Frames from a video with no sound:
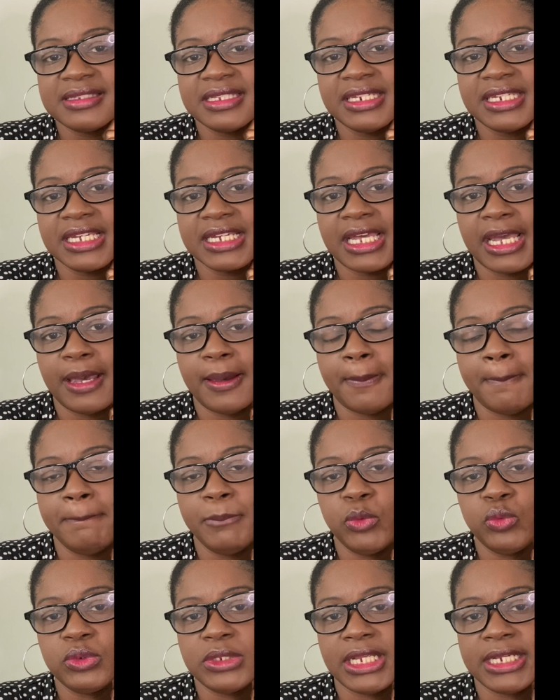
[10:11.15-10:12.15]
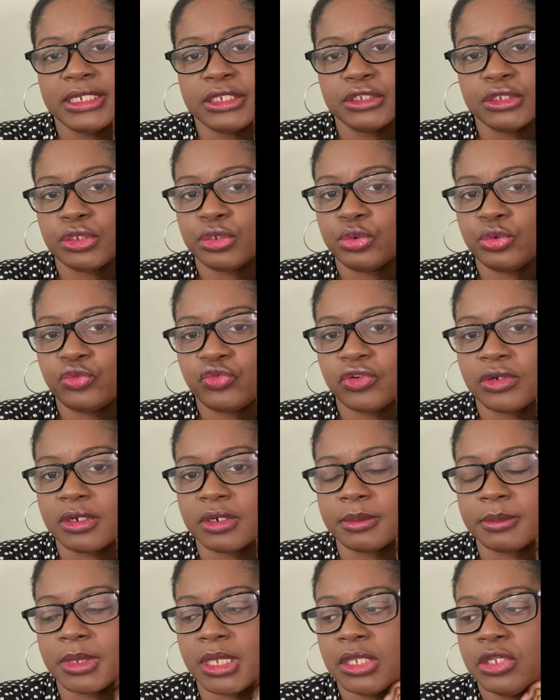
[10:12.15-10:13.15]
And I got Moonlight Glow
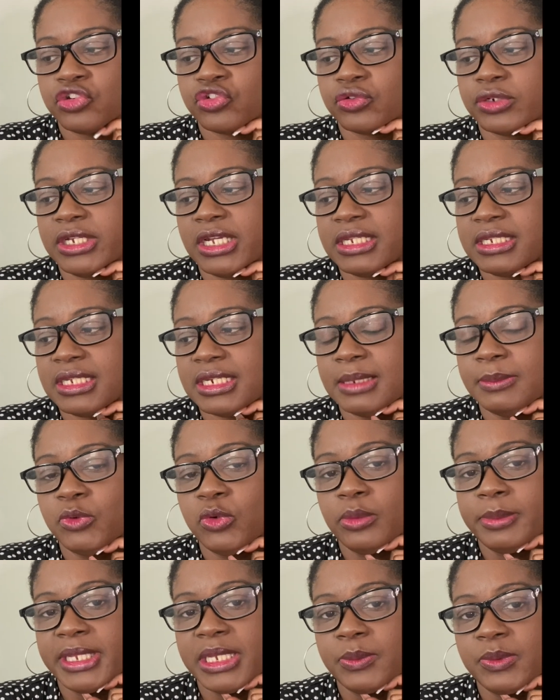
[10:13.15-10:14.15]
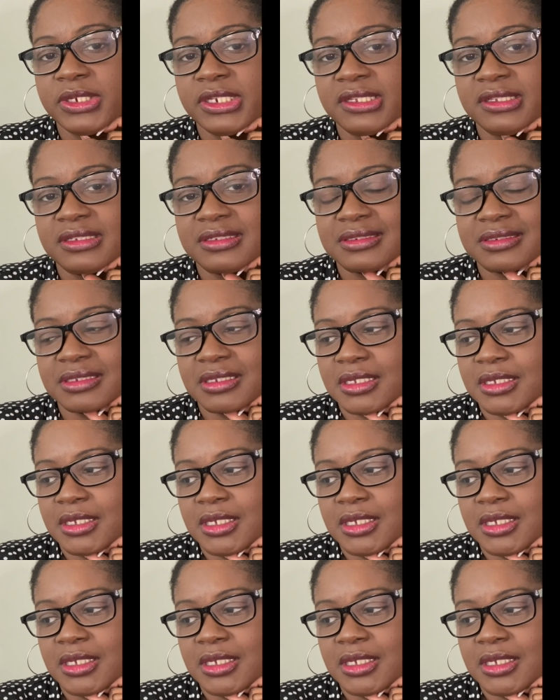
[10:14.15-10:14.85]
from Tree Hut that I'm going to pair with this